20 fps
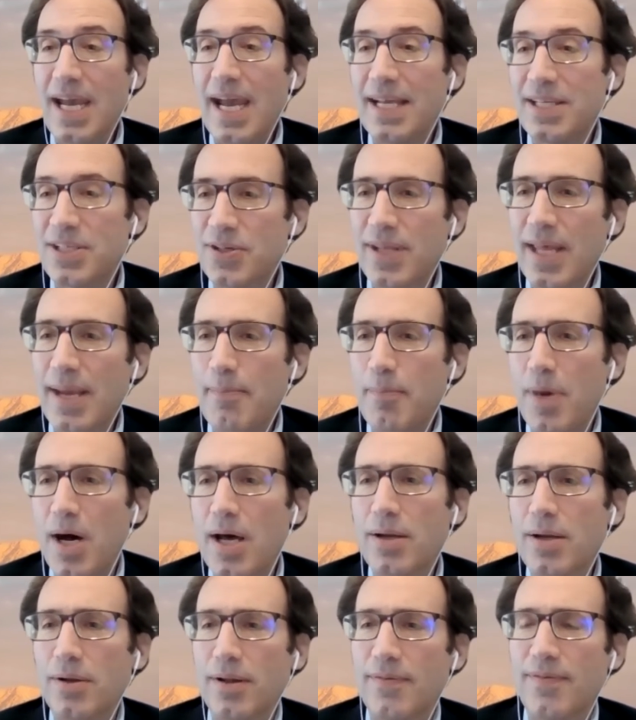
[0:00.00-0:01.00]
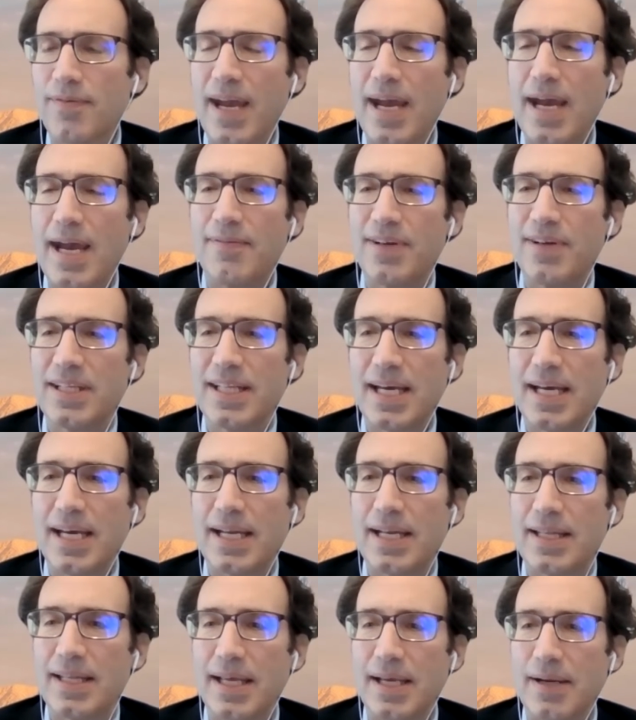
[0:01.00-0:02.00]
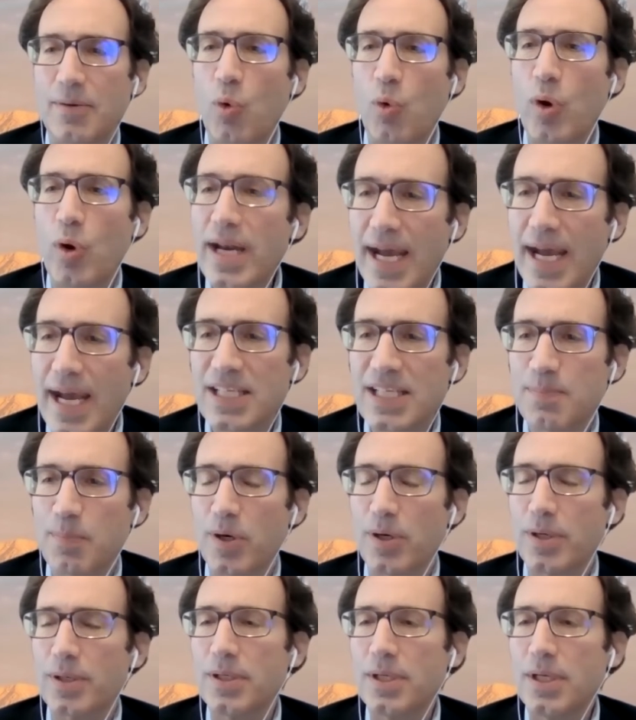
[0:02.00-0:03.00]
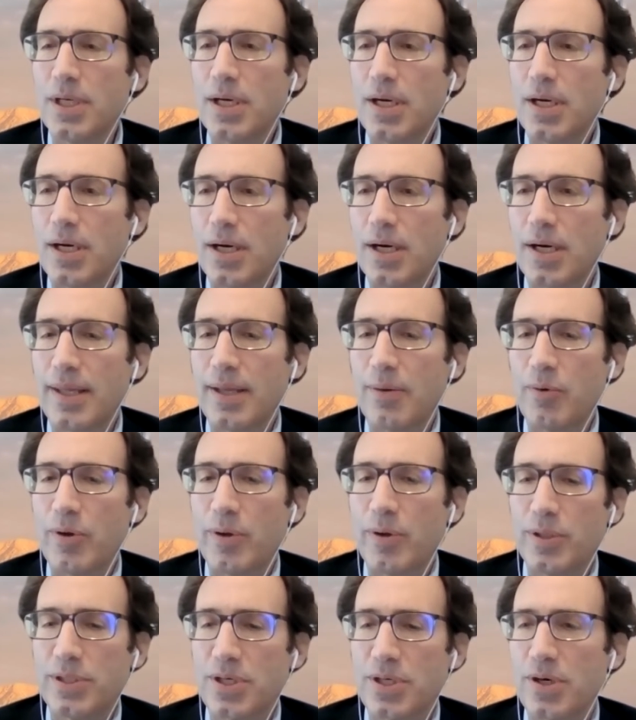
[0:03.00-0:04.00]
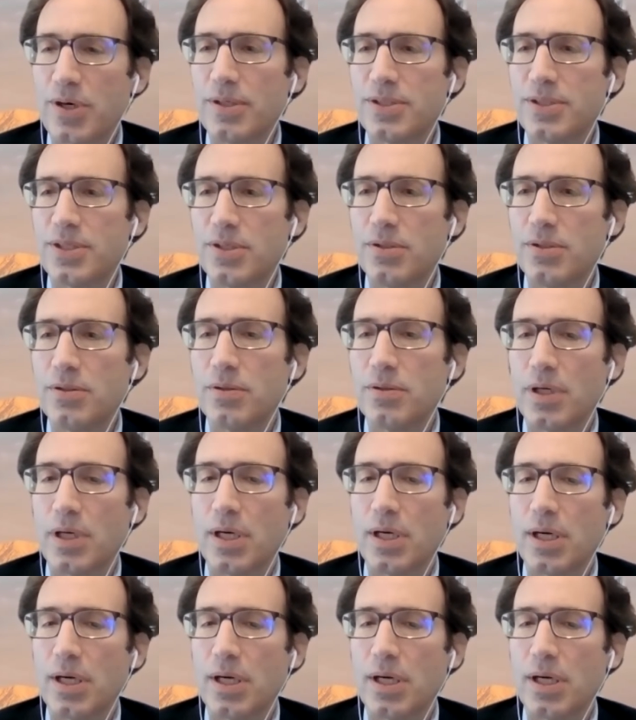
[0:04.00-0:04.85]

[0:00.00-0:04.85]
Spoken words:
And so that model of having that one expert that we would turn to